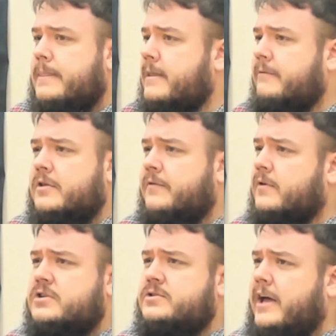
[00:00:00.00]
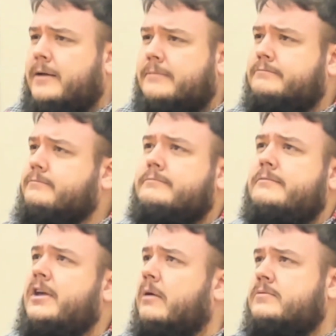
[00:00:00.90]
For the first, like,
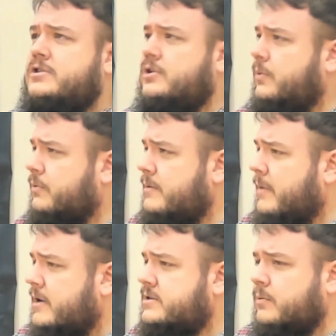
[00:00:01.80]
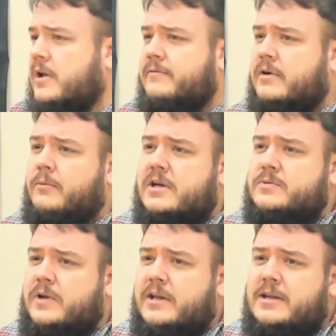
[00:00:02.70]
you know, 2-3 months or whatever it was,
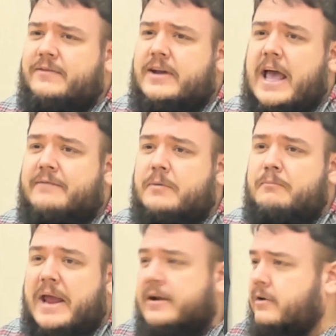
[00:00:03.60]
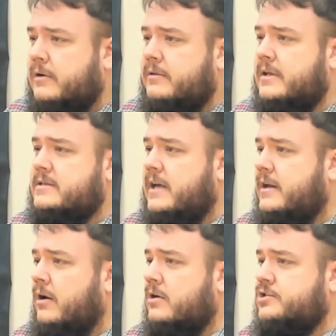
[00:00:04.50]
we didn't even have a banner that
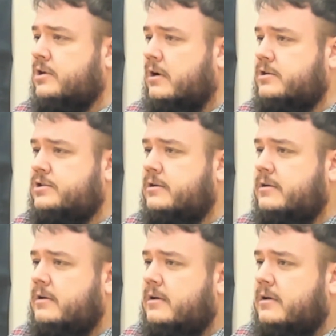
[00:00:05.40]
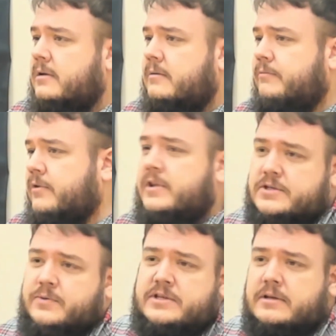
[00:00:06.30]
said our church. For
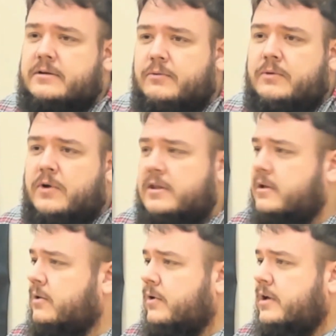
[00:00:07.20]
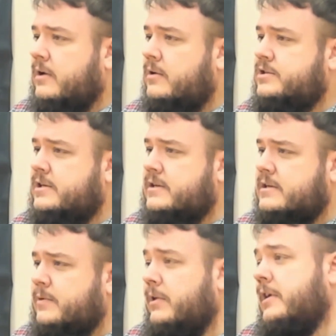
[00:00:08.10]
this reason, we wanted the glory to go to
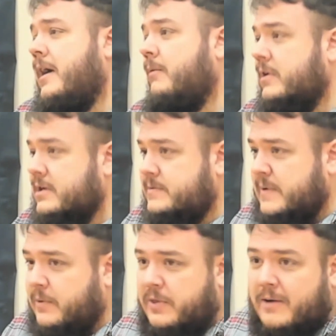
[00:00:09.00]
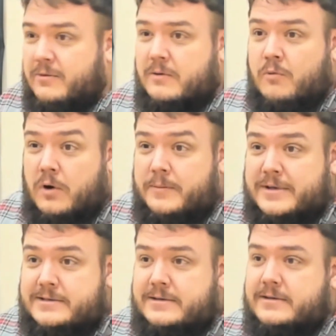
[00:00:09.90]
Jesus. We only got one because people thought we were
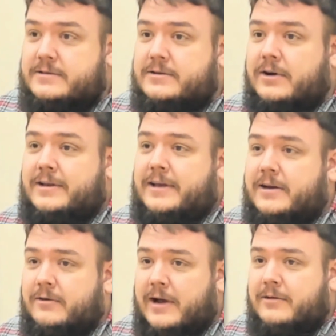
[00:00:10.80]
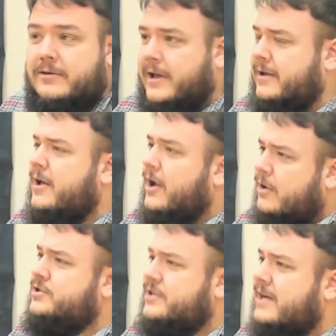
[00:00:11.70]
Mormons. Started getting around. They're like,
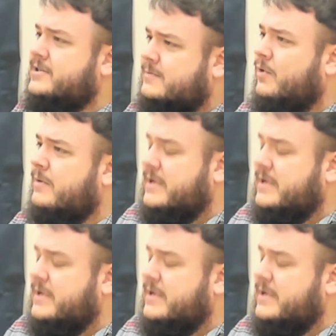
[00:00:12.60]
heard you guys are Mormons.